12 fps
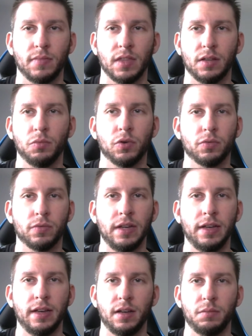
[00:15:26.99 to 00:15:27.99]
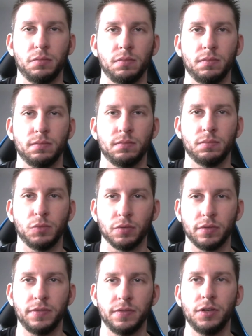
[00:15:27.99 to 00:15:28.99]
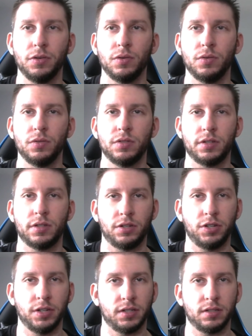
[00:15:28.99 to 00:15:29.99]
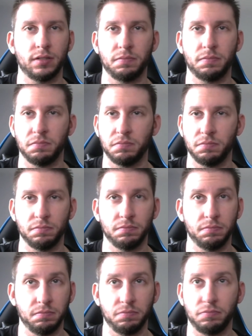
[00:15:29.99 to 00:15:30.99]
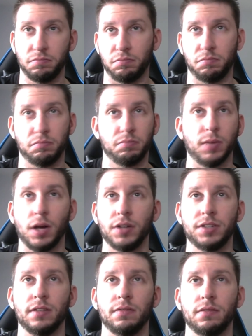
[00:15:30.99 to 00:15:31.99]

more recap, more reviews, just positive.